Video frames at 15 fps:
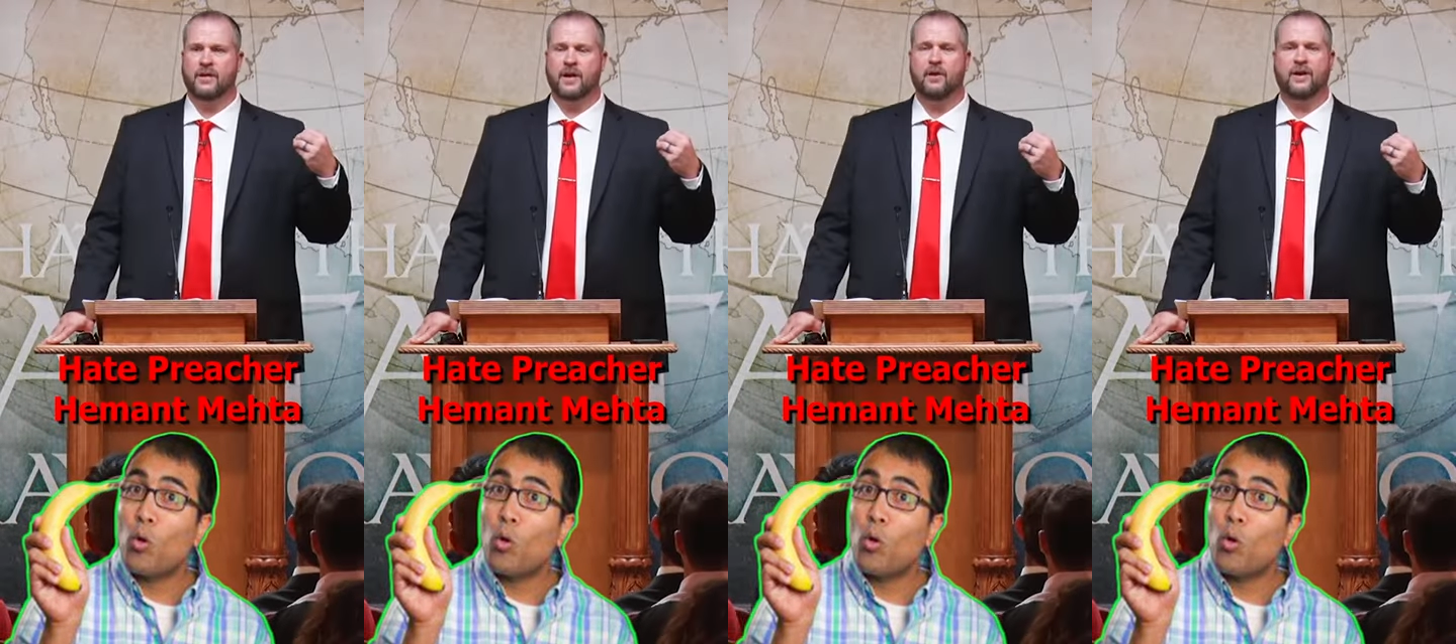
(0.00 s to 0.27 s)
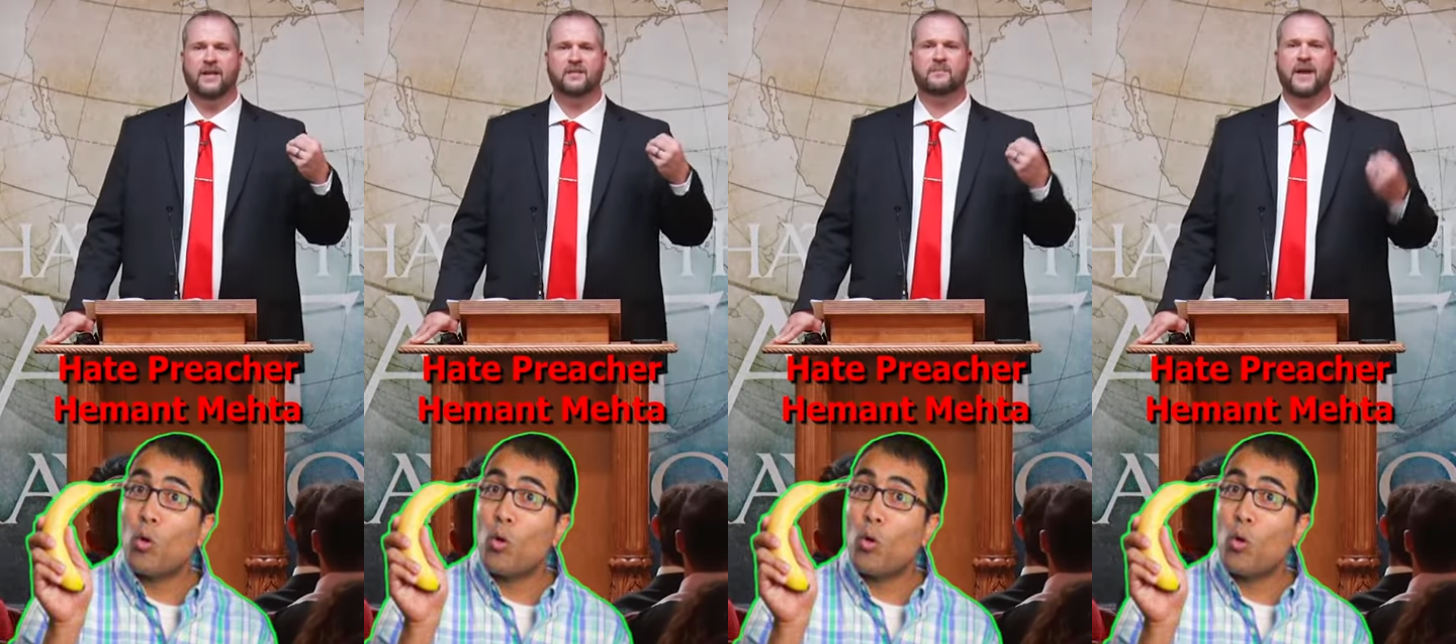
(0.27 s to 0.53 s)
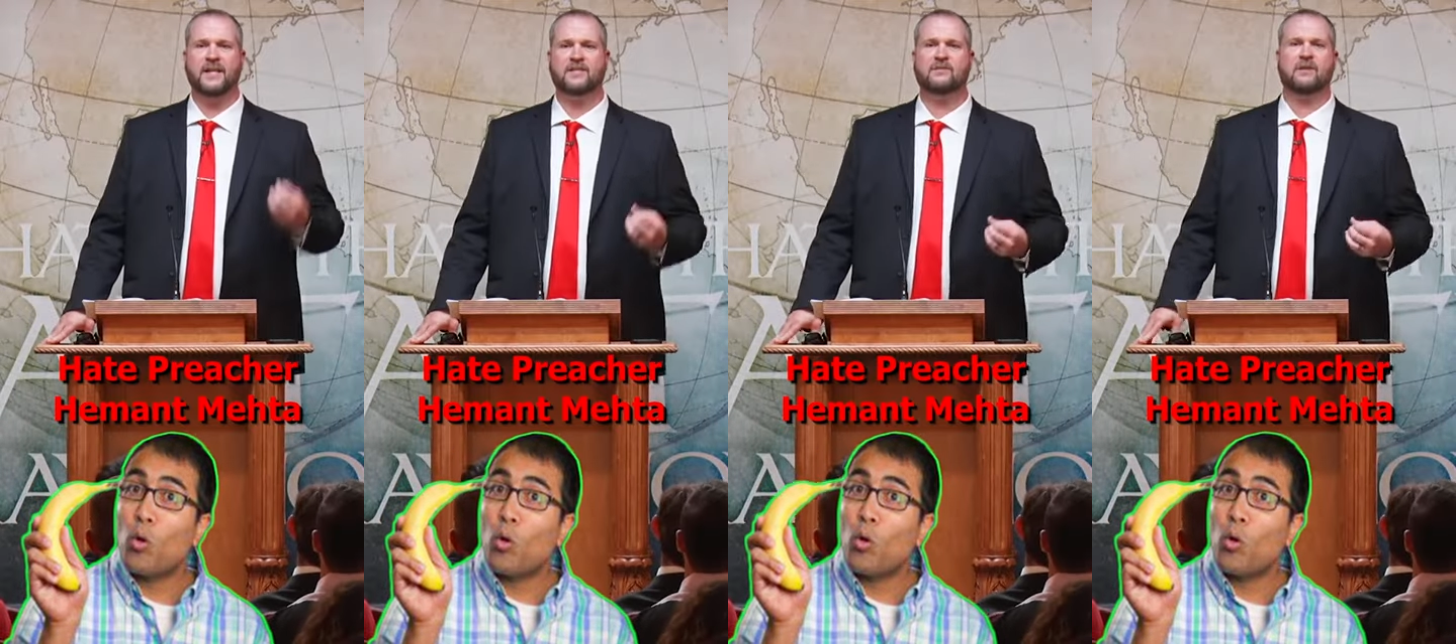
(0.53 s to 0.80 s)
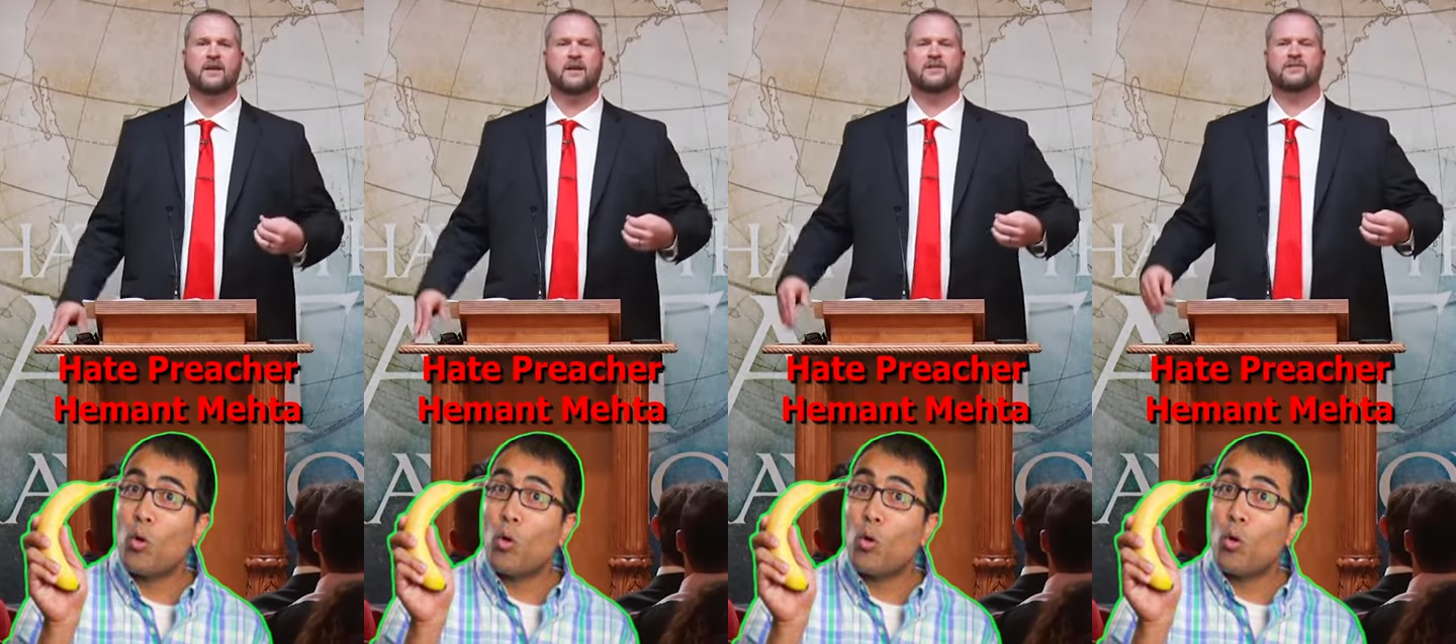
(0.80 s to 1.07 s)
You know, he's
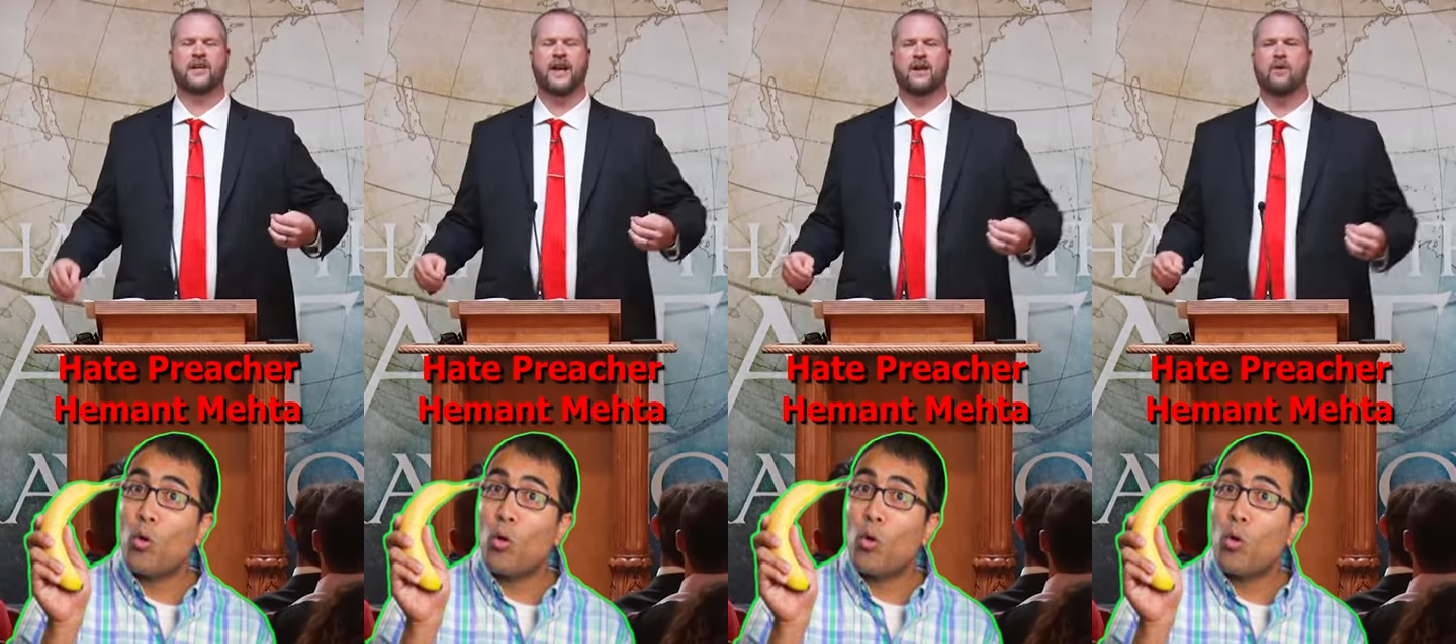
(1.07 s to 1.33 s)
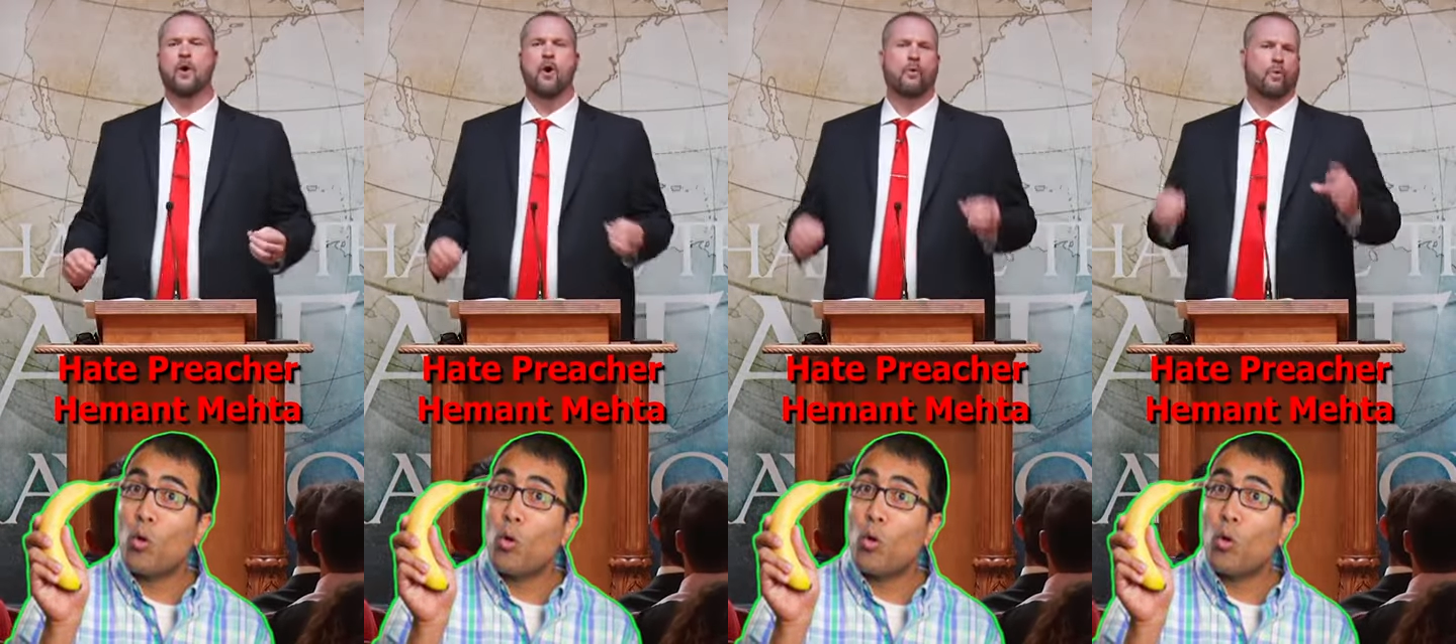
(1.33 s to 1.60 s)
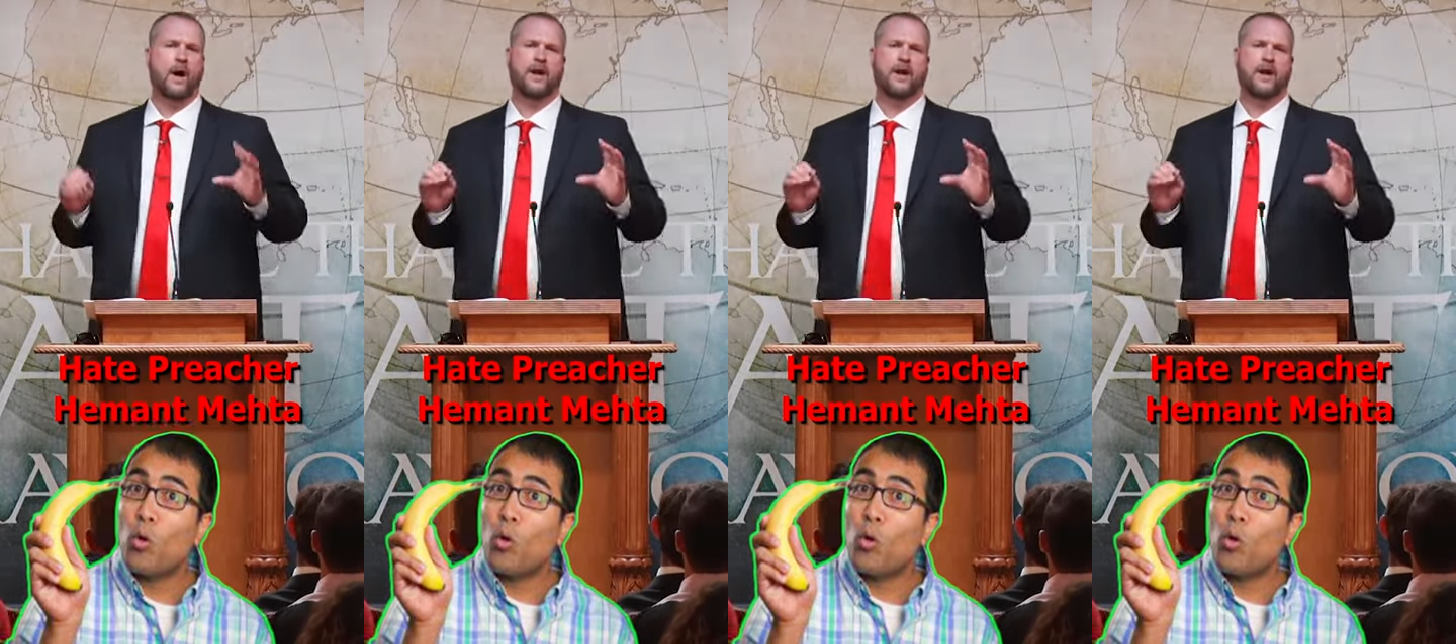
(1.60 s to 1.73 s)
basically saying,